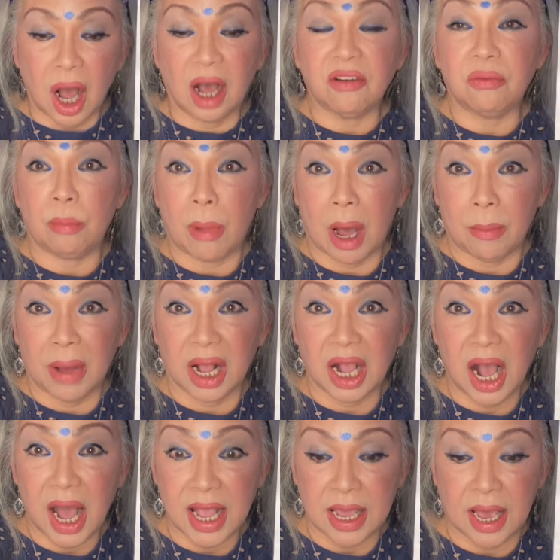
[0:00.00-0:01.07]
of Mama
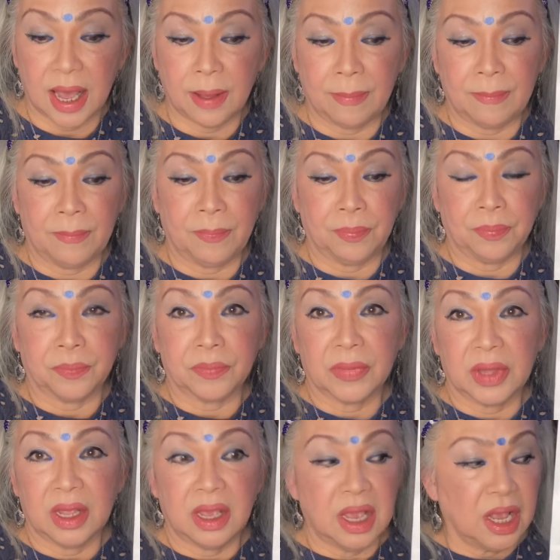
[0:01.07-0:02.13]
Gaia.
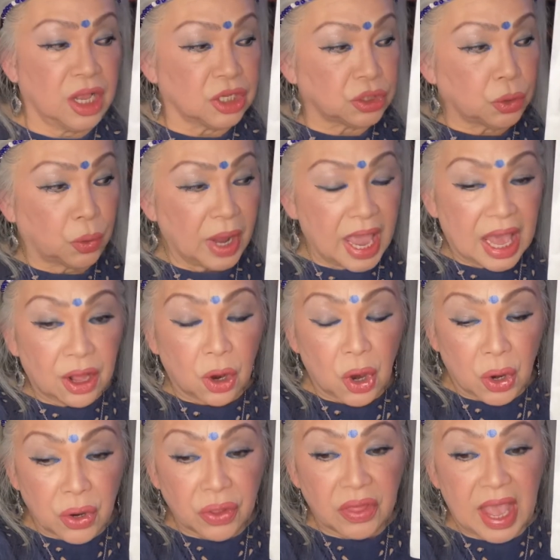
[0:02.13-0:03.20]
So
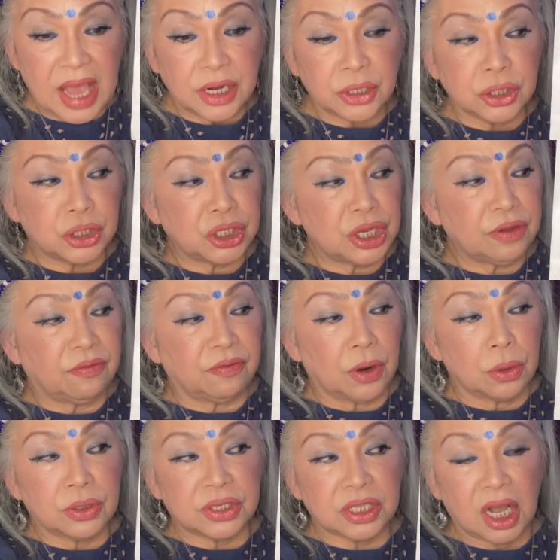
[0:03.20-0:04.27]
earth energy
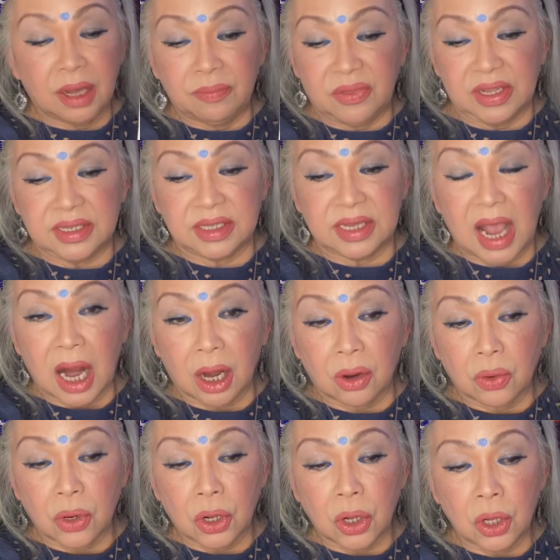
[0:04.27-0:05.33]
flows up the
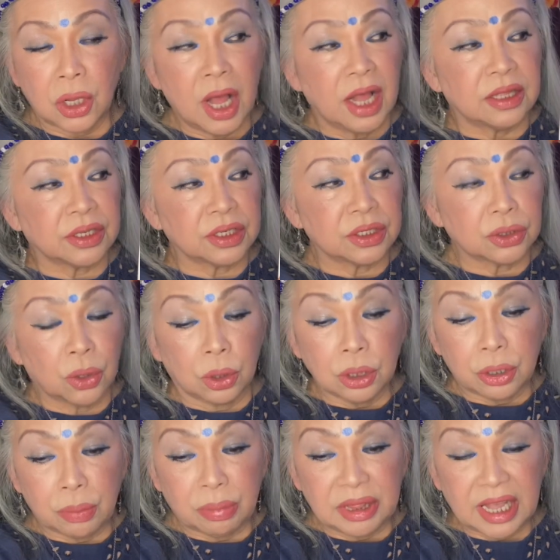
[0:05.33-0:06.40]
sacral, the
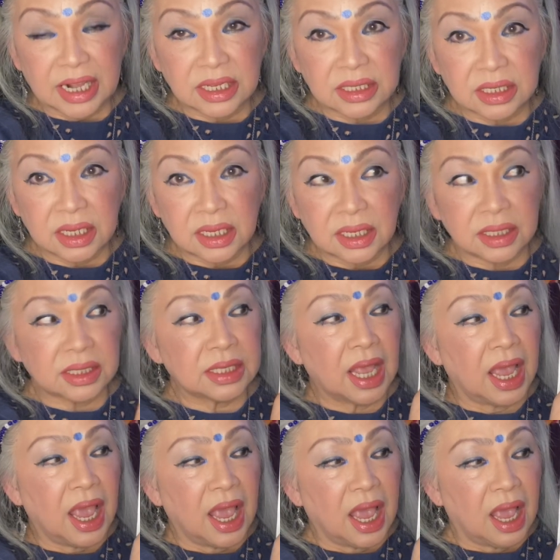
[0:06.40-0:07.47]
solar plexus,
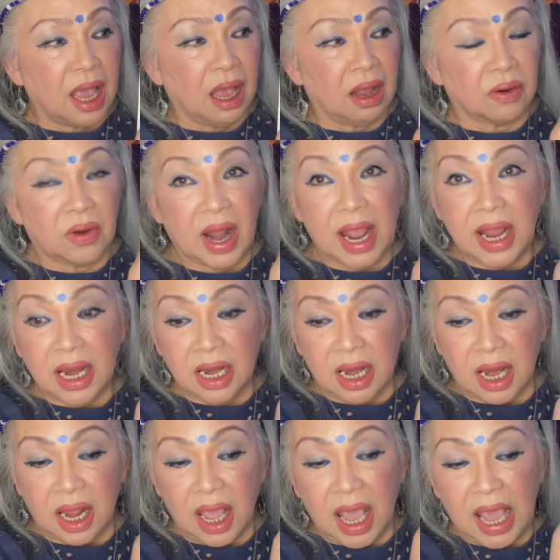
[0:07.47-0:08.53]
right?
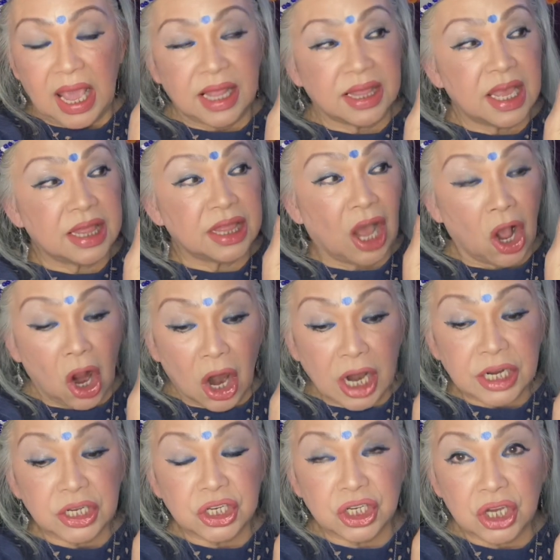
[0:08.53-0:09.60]
And then the
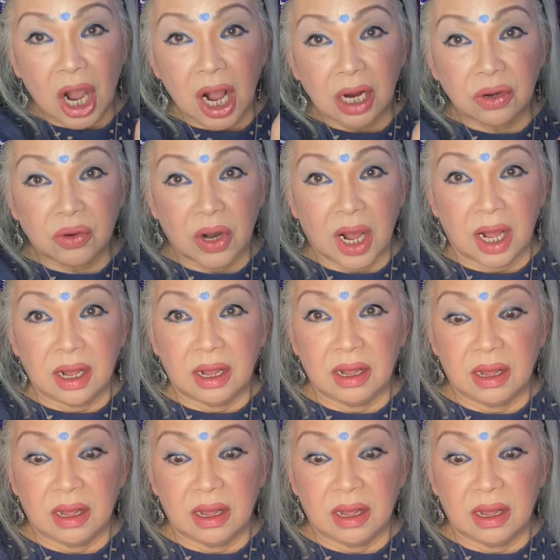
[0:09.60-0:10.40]
heart chakra